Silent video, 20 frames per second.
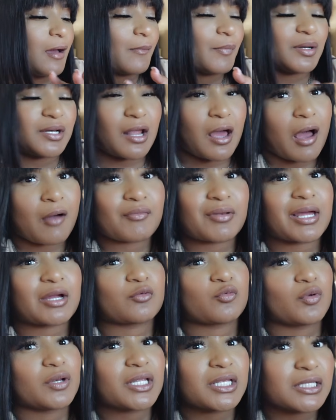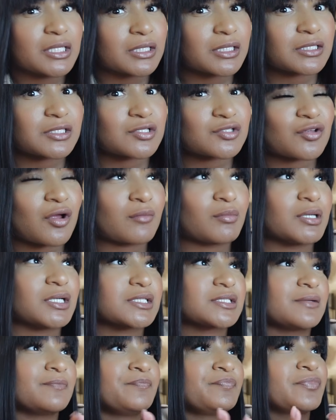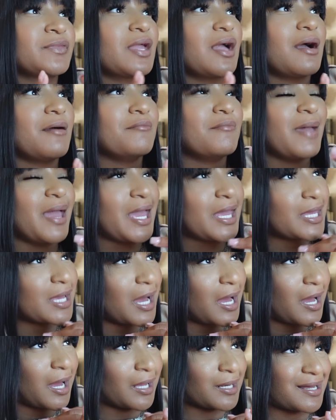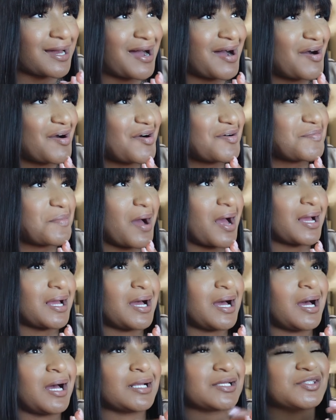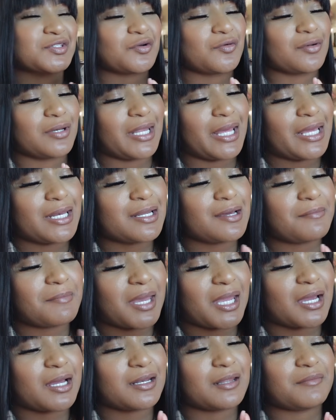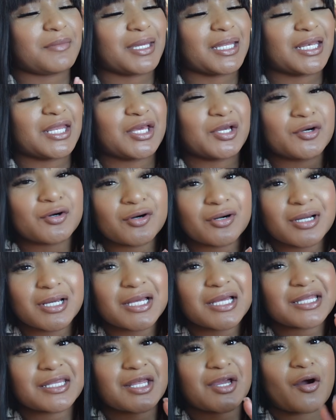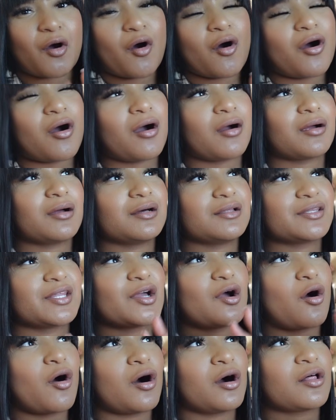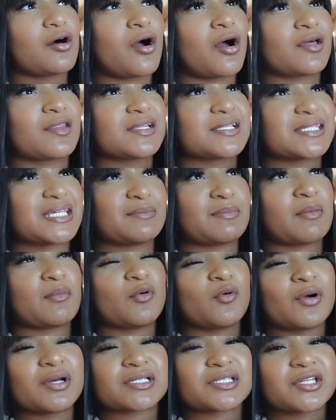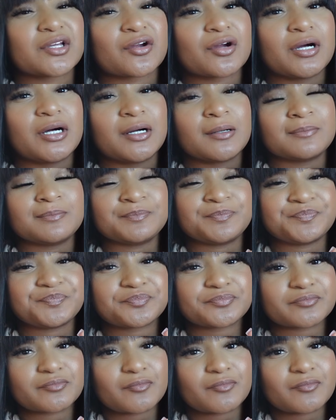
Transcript: But now I'm, like, really addicted to Starbucks. Mayon. Oh, my God. So, Landa, Mayon, and McNeil, they all are the same MOS. They're 92